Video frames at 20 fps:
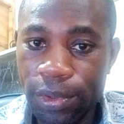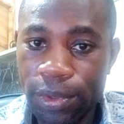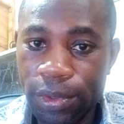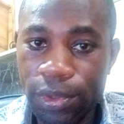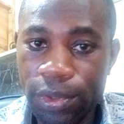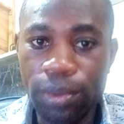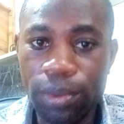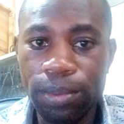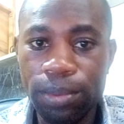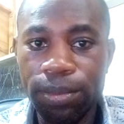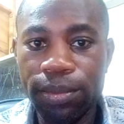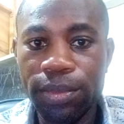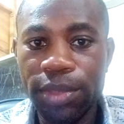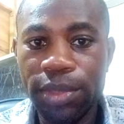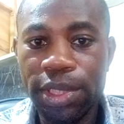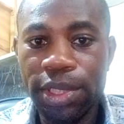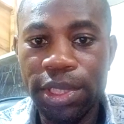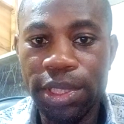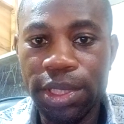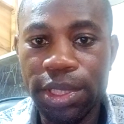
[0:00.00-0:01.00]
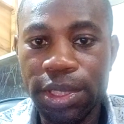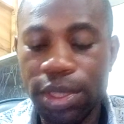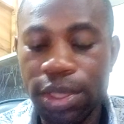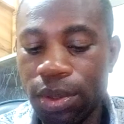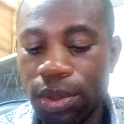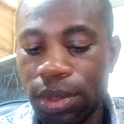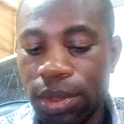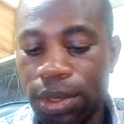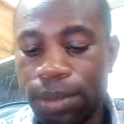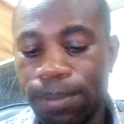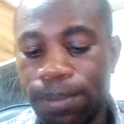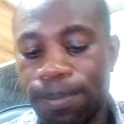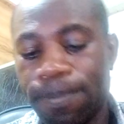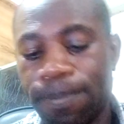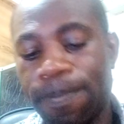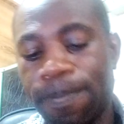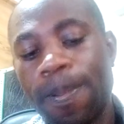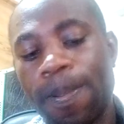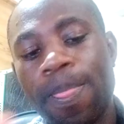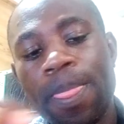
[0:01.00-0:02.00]
so this is a slot
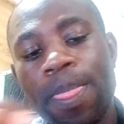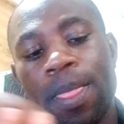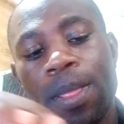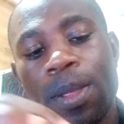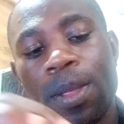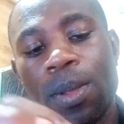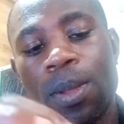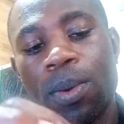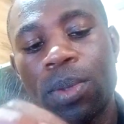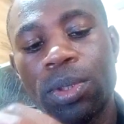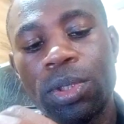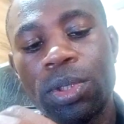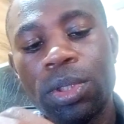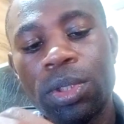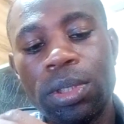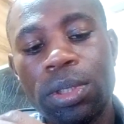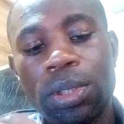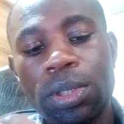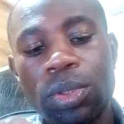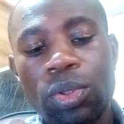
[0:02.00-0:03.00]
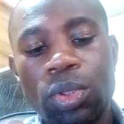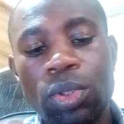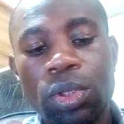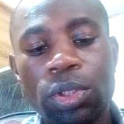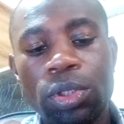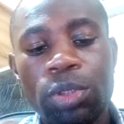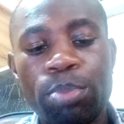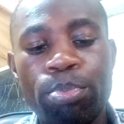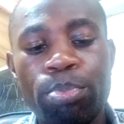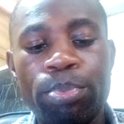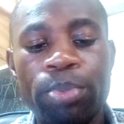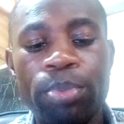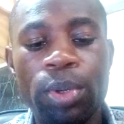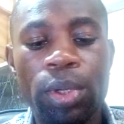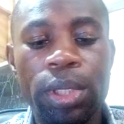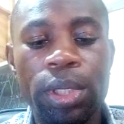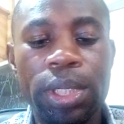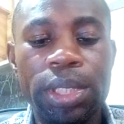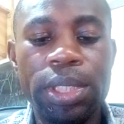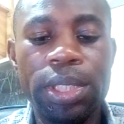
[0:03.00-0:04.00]
what you just need to just
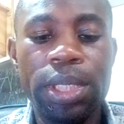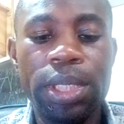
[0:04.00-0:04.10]
plug it